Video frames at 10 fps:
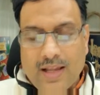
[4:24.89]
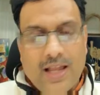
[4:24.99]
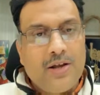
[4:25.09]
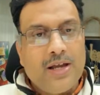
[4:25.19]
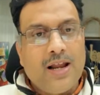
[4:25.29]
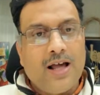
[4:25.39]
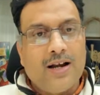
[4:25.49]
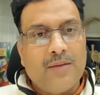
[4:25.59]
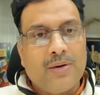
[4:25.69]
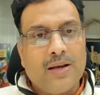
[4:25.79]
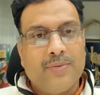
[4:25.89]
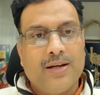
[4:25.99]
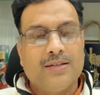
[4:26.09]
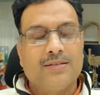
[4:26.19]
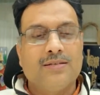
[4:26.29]
an RNA
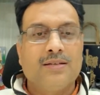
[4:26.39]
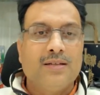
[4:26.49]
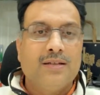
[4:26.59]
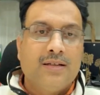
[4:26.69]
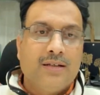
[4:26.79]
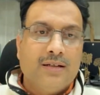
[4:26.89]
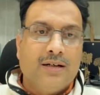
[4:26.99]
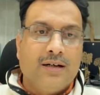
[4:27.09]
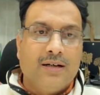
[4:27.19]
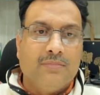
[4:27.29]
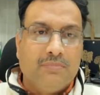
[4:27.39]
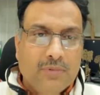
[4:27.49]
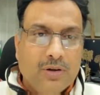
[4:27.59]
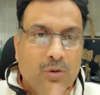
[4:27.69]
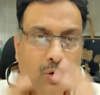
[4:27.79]
polymerase
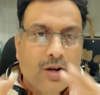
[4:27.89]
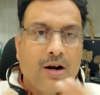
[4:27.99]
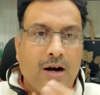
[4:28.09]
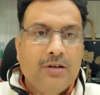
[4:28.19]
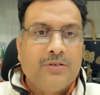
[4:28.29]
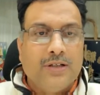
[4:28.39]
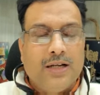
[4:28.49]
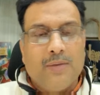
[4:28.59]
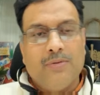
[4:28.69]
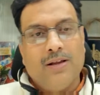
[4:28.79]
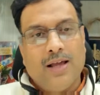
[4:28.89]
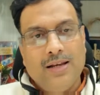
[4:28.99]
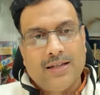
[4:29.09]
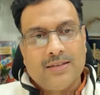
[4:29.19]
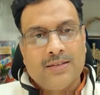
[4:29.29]
loaded on to the double
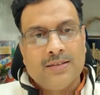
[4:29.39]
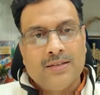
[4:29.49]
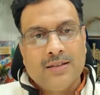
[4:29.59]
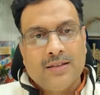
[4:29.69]
helix